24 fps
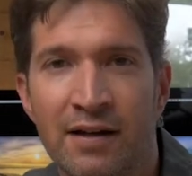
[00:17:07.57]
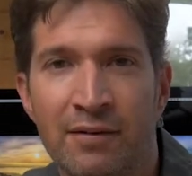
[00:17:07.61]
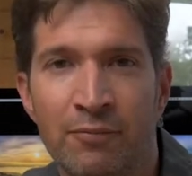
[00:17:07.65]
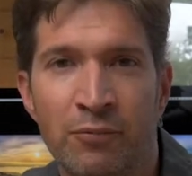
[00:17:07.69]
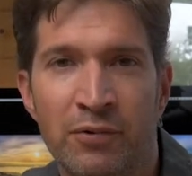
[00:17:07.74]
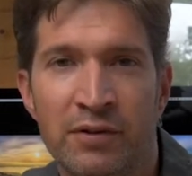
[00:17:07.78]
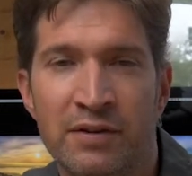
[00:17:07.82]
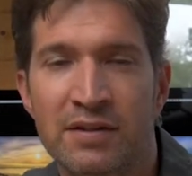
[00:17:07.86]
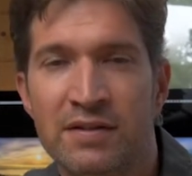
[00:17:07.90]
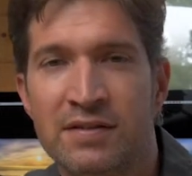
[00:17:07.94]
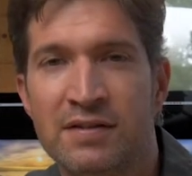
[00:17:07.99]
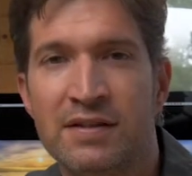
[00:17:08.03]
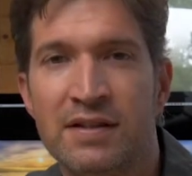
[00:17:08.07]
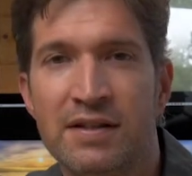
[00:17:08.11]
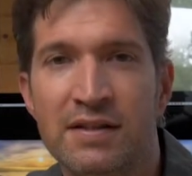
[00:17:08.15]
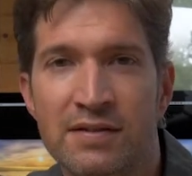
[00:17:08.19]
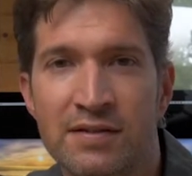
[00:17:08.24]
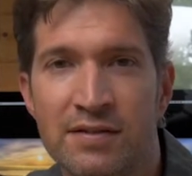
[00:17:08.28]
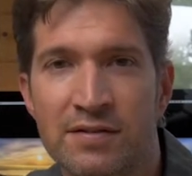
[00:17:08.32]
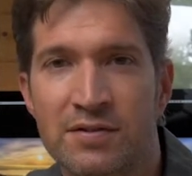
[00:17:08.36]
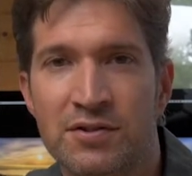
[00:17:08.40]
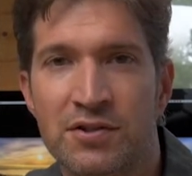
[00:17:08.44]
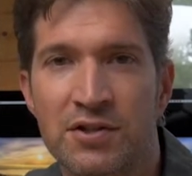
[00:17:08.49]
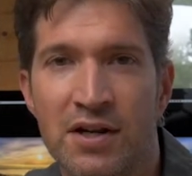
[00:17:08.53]
with the
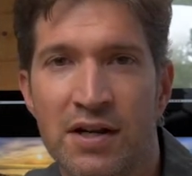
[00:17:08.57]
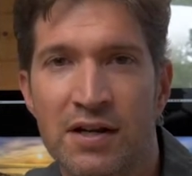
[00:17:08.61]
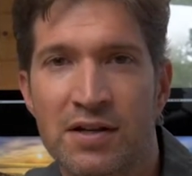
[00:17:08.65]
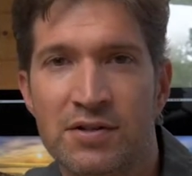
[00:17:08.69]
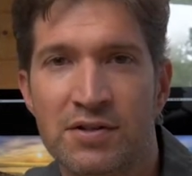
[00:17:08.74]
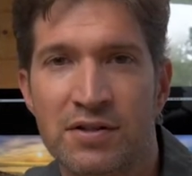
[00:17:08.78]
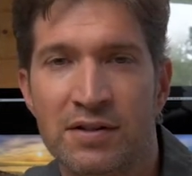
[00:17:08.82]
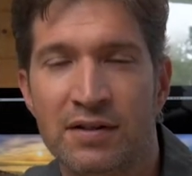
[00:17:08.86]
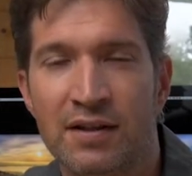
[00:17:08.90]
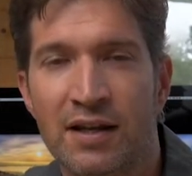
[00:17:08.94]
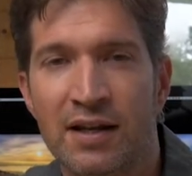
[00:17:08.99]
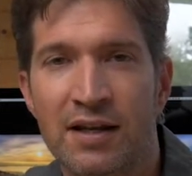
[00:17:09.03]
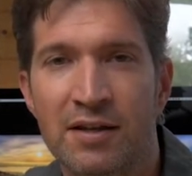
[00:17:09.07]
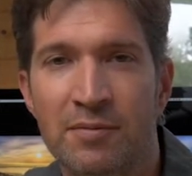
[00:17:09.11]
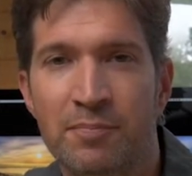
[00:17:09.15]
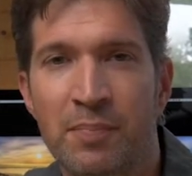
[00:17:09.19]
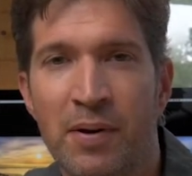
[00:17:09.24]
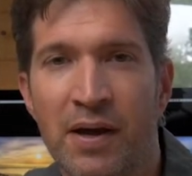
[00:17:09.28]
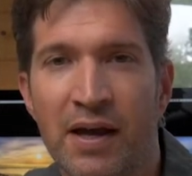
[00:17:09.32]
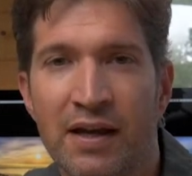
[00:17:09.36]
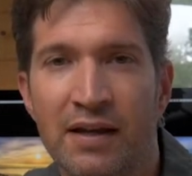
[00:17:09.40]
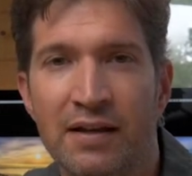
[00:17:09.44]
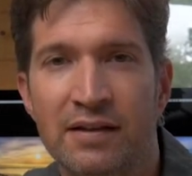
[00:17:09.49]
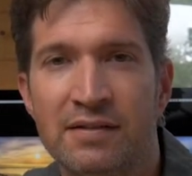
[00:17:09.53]
seasons changing, that He
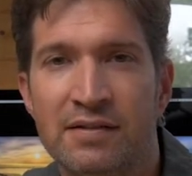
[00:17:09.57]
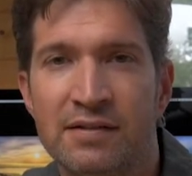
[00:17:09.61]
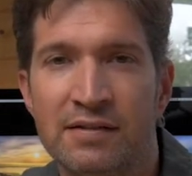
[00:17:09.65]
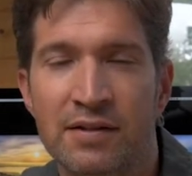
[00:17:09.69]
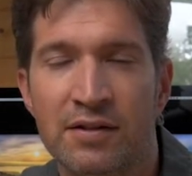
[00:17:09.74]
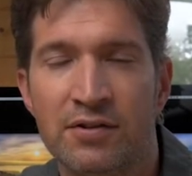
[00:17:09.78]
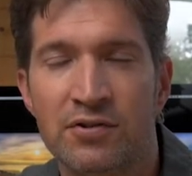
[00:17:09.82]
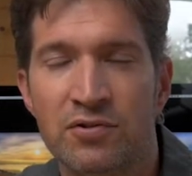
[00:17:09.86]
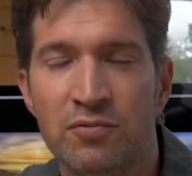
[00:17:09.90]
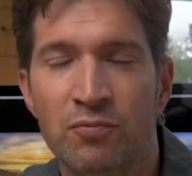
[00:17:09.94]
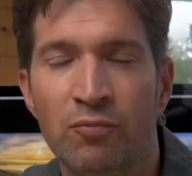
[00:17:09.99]
paints such